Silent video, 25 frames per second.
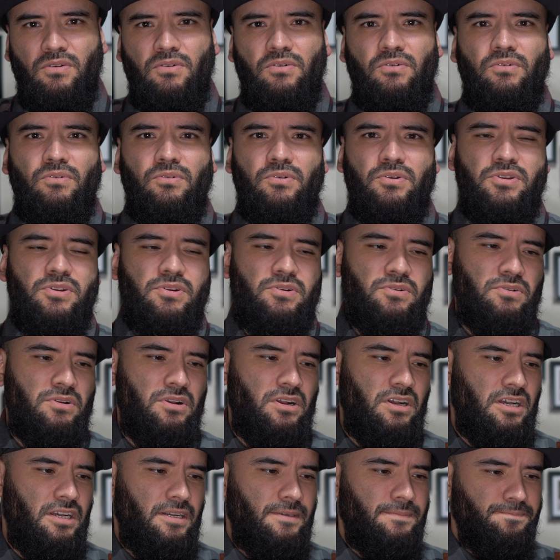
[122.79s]
or your
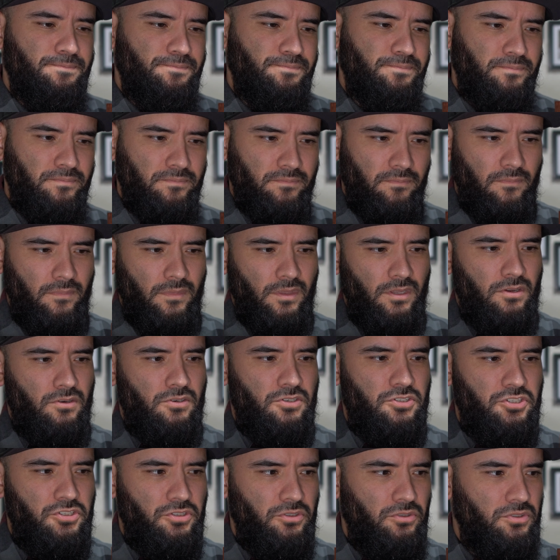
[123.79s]
um, your
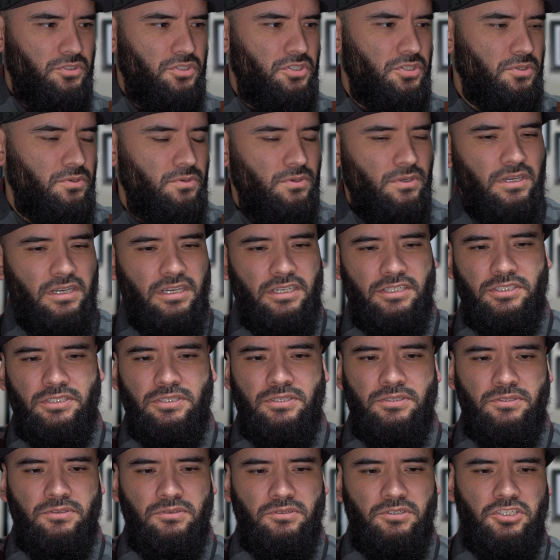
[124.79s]
tool to uh,
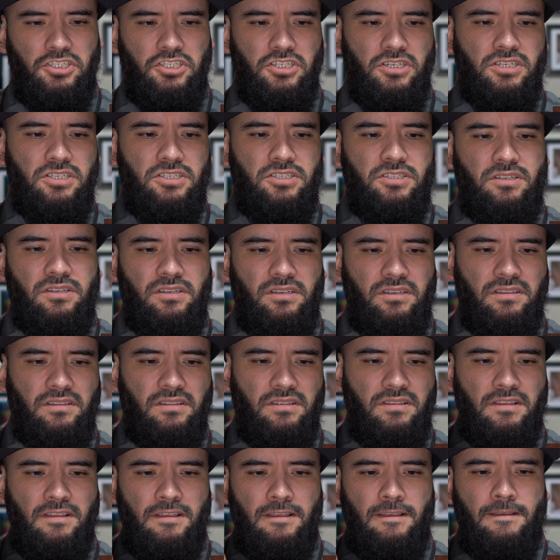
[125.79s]
to adjust the,
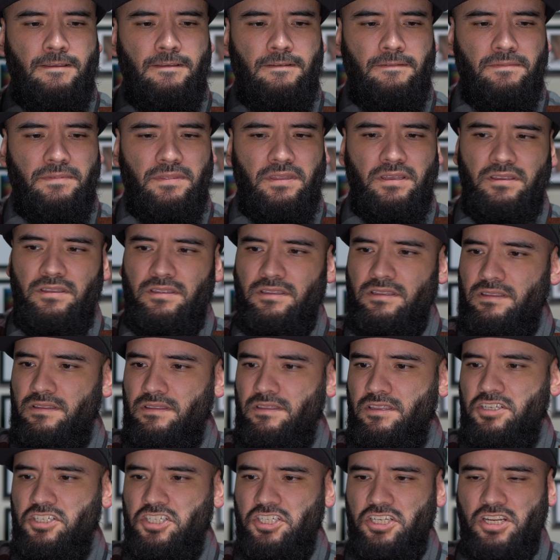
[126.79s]
the
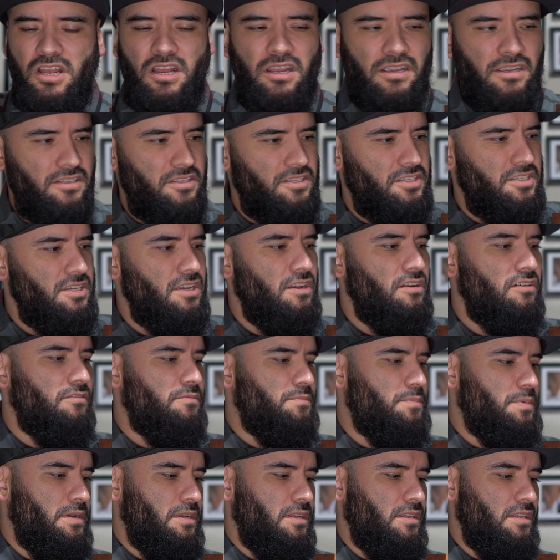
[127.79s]
the shock itself.
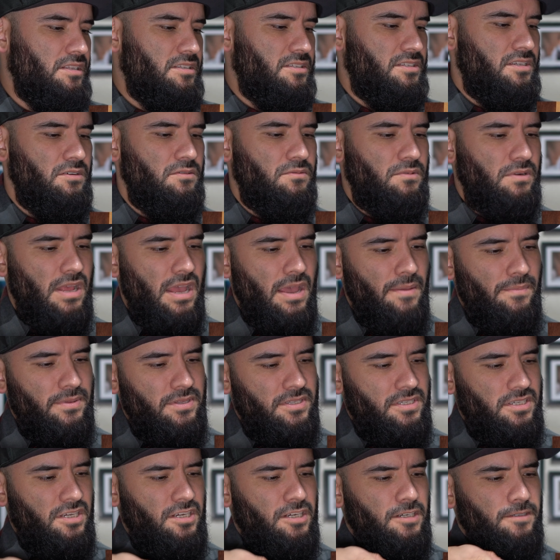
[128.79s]
But let's see what
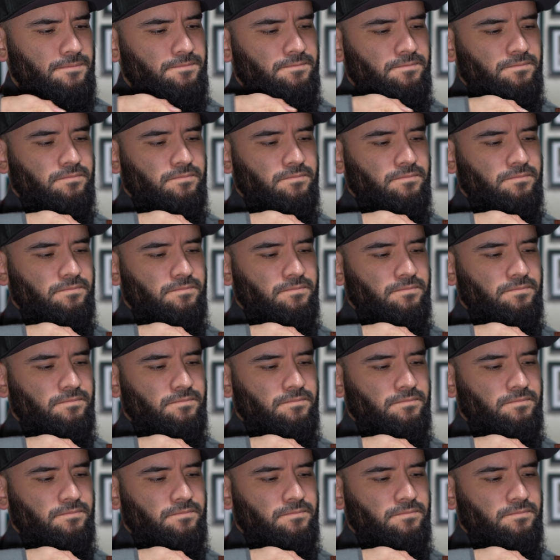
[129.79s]
happens here.